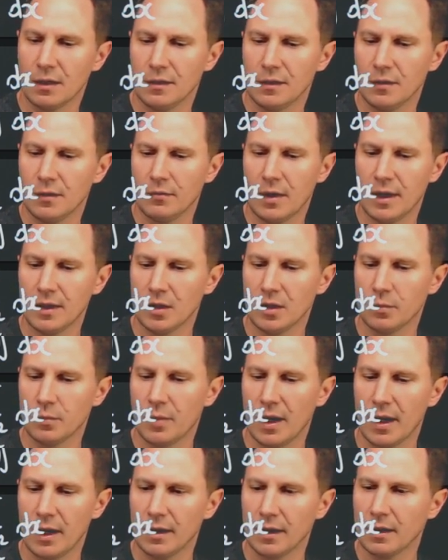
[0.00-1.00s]
divided
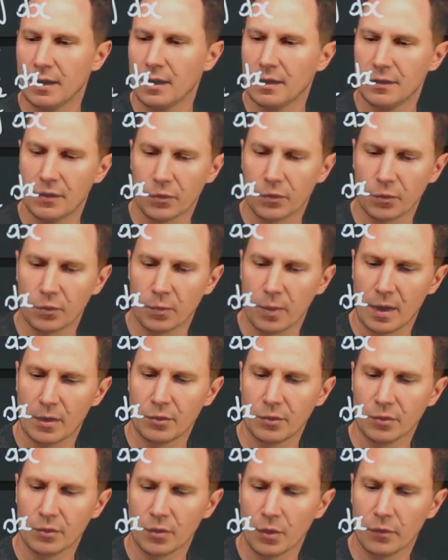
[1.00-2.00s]
by the square
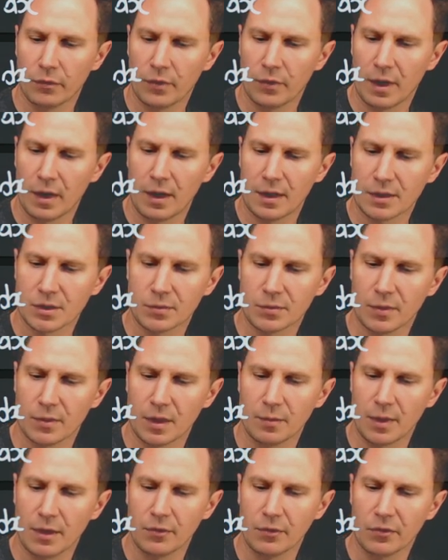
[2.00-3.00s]
root of r
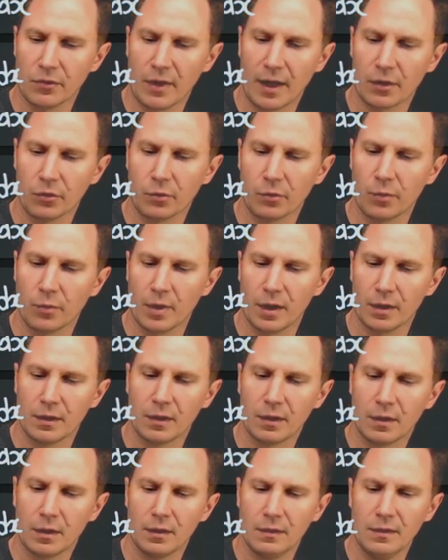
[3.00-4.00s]
squared minus x squared
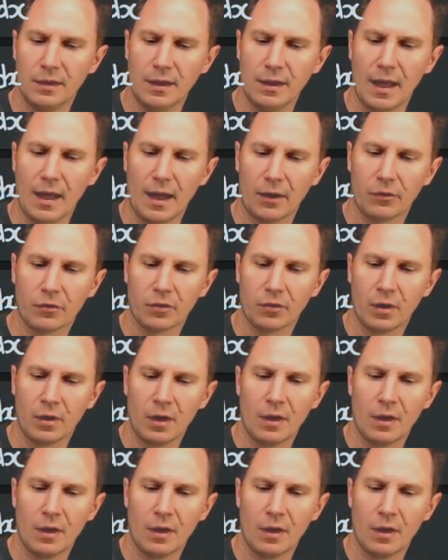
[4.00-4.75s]
dx.